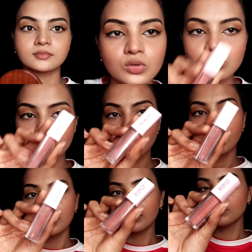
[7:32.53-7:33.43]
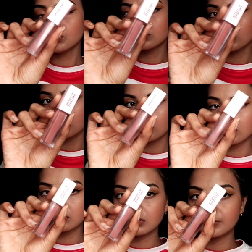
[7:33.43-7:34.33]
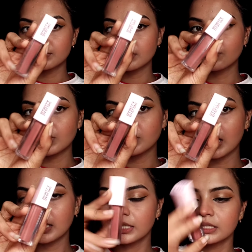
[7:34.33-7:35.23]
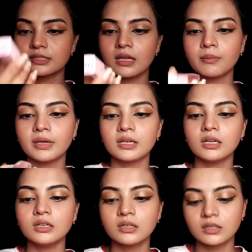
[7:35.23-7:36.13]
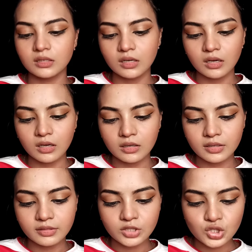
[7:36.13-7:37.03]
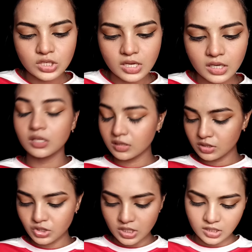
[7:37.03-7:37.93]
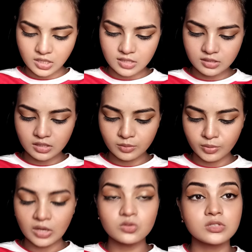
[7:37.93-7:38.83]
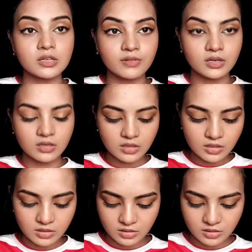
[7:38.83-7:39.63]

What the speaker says: So here I'm using this lipstick from Darling Isabella in this shade Dusky Brown 17.